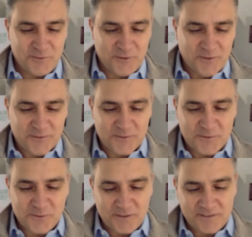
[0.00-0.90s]
So those are the
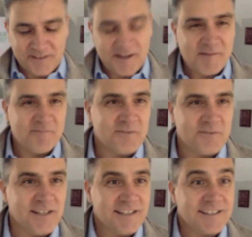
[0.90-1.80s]
two things that I'm
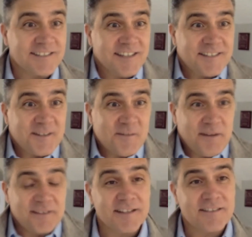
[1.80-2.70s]
really excited
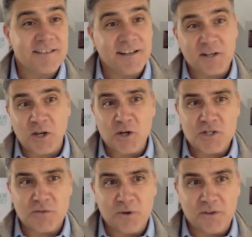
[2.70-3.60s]
about. And that's the kind of
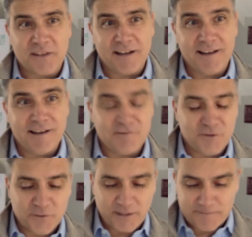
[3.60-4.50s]
coaching work that I love
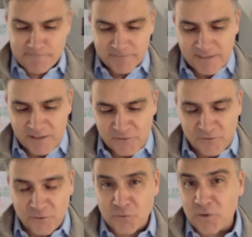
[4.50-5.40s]
doing.
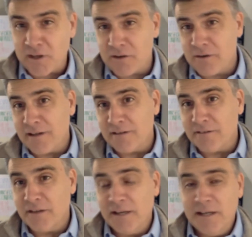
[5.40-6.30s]
So talking
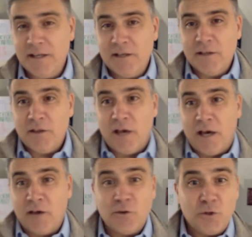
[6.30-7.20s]
around
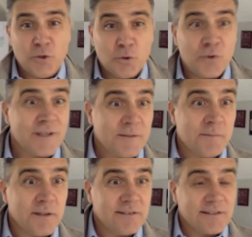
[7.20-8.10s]
the youth in
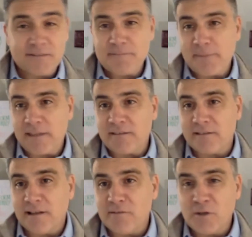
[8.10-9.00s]
business is a
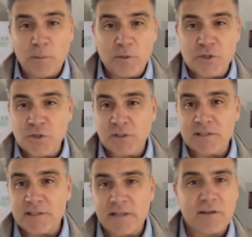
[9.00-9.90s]
lovely
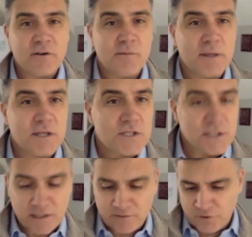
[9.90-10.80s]
opportunity. As Harry
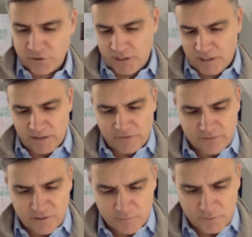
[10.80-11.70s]
mentioned, I've got a guest
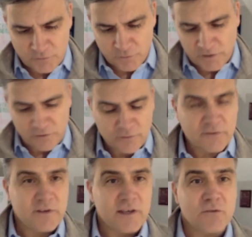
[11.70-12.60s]
that'll be talking to
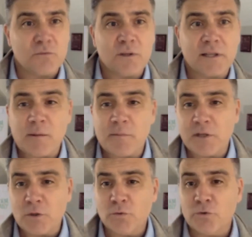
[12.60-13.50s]
us as well, a
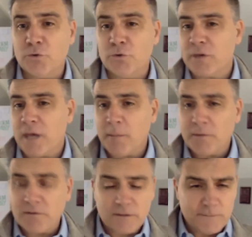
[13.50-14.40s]
company called Youth
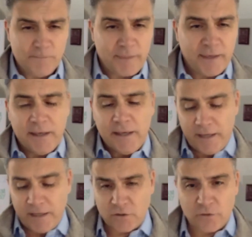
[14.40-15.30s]
Capital,
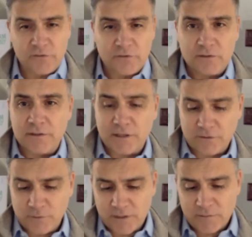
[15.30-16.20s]
and Crystal
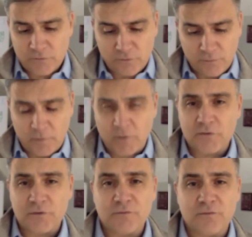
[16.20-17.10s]
Duncan-Williams, who's a
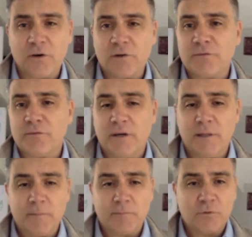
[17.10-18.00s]
part
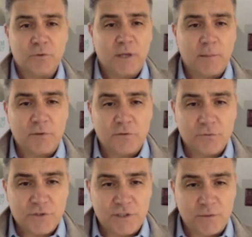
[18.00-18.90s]
of Youth Capital.
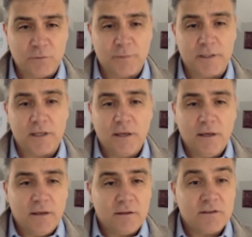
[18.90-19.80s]
She will be
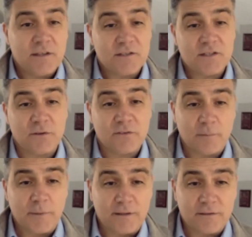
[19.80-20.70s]
sharing
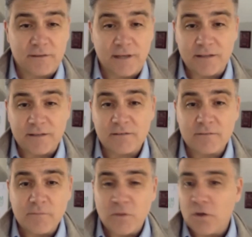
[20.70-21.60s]
some insights
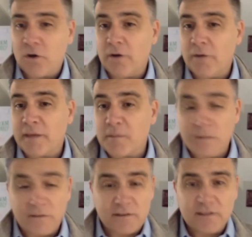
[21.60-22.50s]
on that
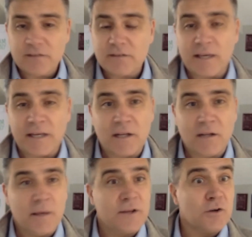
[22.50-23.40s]
business, and
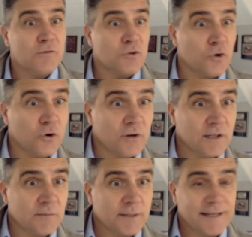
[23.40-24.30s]
I'll hand over to her a
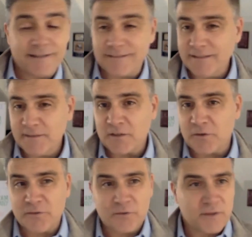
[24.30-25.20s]
little bit later. And
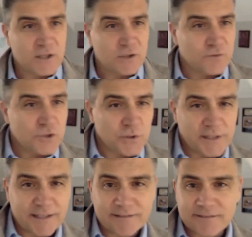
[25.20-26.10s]
Crystal, thank you for
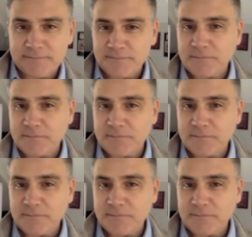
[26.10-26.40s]
joining us.